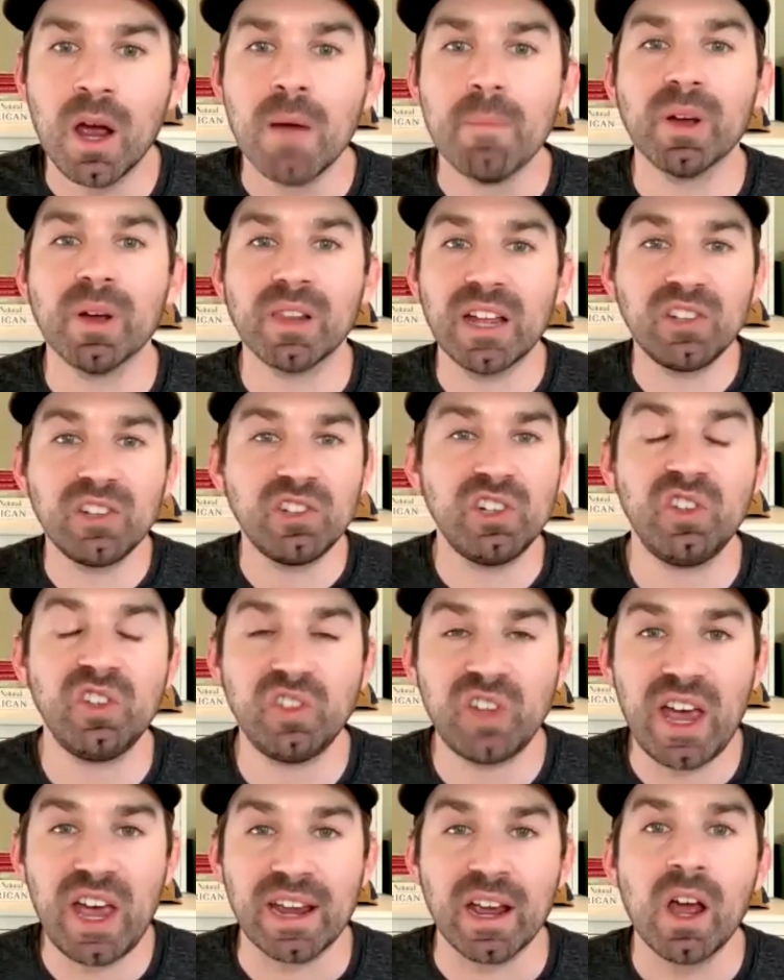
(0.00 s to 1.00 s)
But let's just
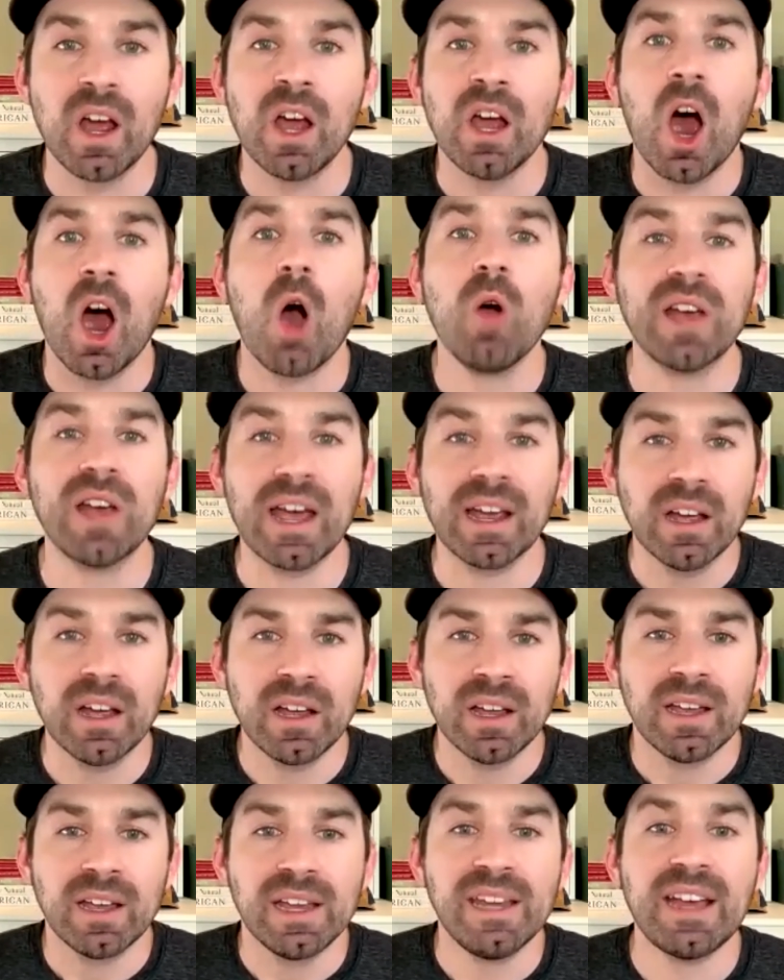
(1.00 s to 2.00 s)
say, okay,
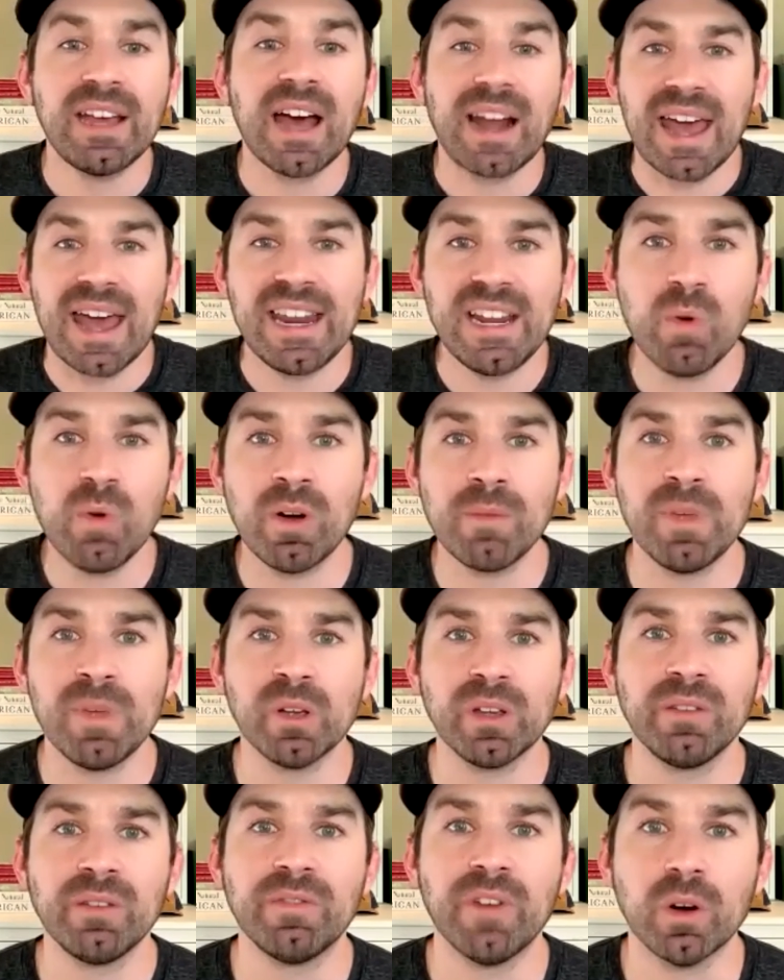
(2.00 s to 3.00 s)
he got 81
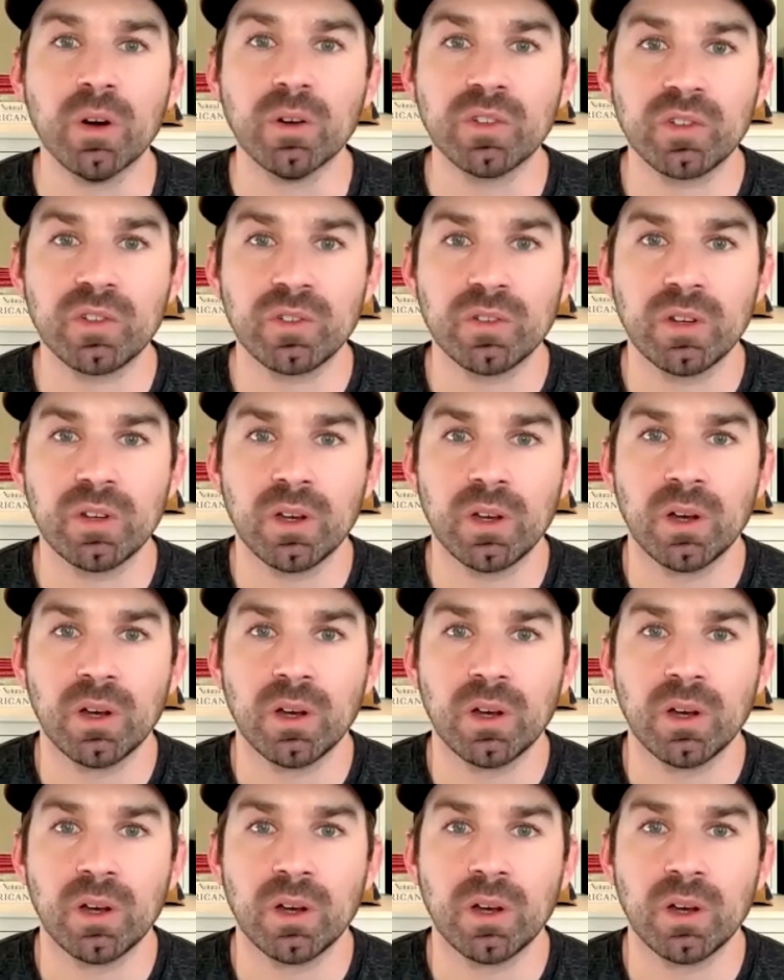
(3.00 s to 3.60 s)
million votes.